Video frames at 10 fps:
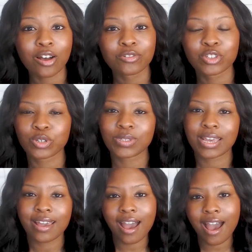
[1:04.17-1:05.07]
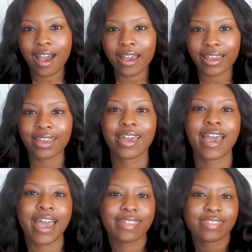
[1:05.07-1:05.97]
So you say I,
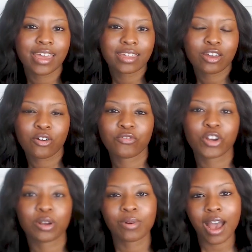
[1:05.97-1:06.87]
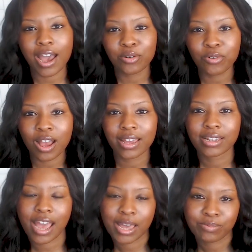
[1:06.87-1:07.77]
and then a verb. I run,
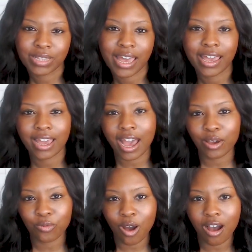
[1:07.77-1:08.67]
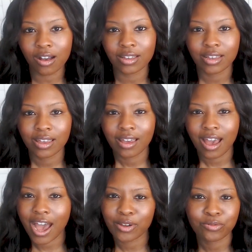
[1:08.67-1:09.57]
I play, I walk,
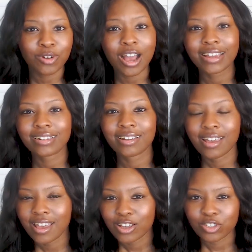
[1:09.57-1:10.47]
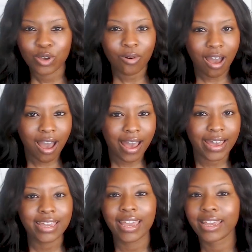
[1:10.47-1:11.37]
I run. So
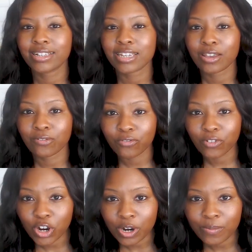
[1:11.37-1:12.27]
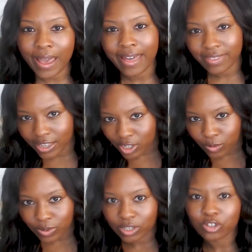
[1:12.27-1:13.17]
I and a verb, and then you
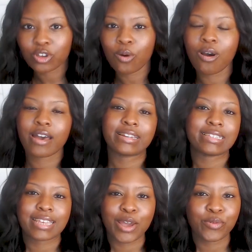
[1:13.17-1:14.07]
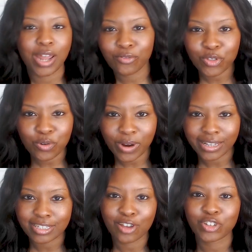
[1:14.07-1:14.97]
would go on and say whatever the
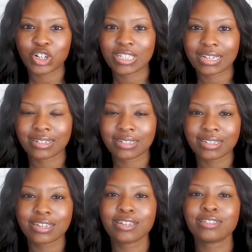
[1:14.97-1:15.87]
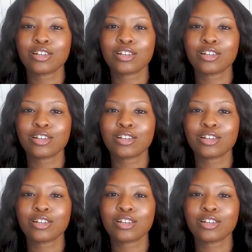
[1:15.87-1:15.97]
rest of your sentence is.